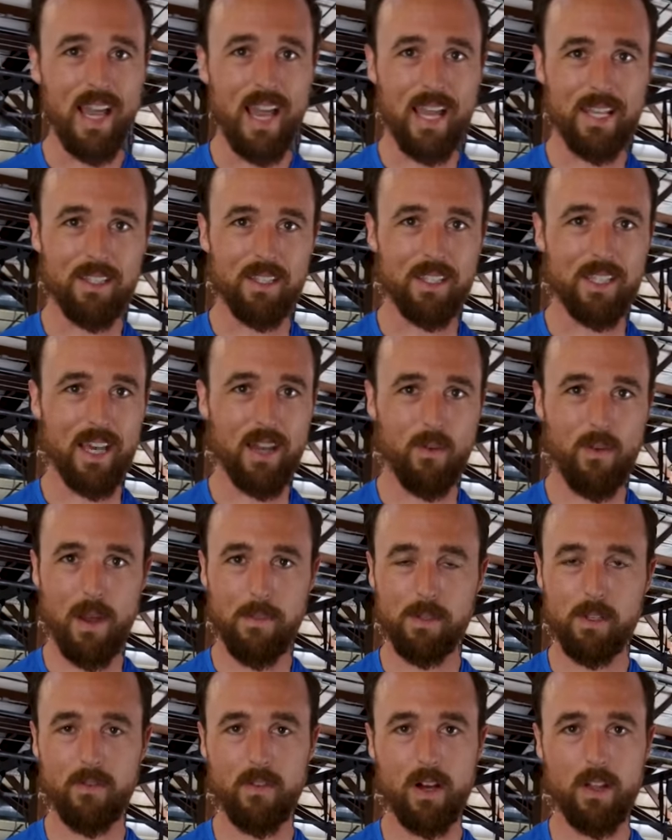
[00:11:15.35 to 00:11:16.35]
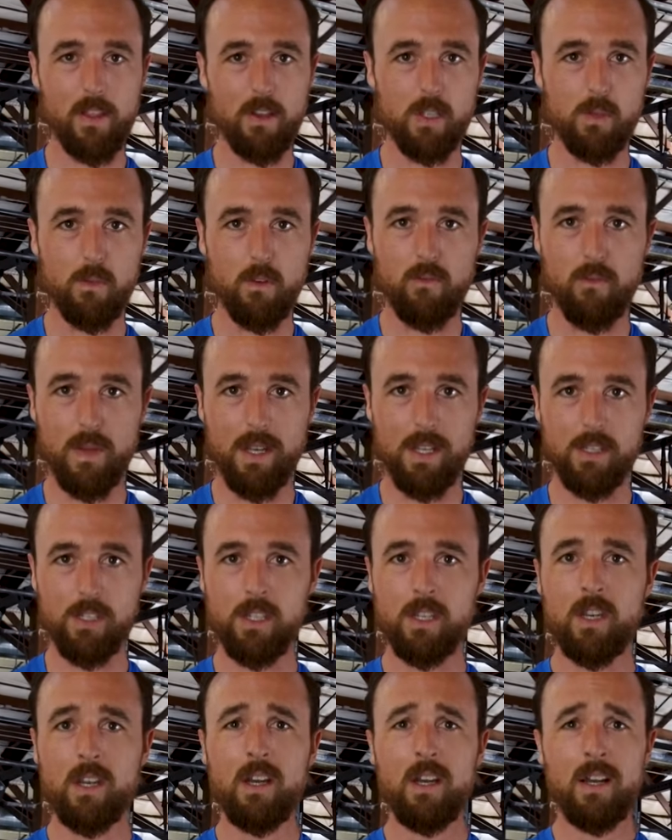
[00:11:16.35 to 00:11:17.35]
eight to 10 reps of all those
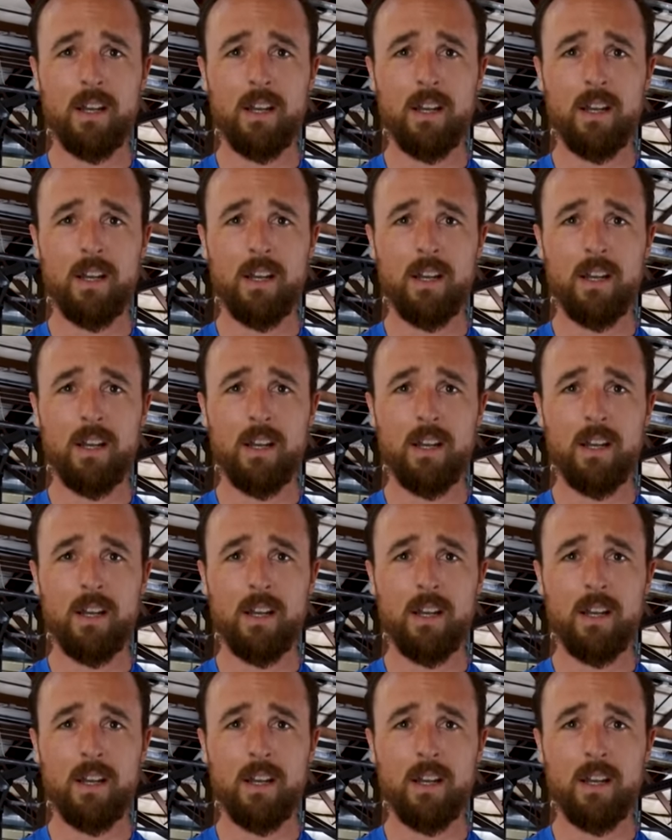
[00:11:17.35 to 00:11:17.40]
movements,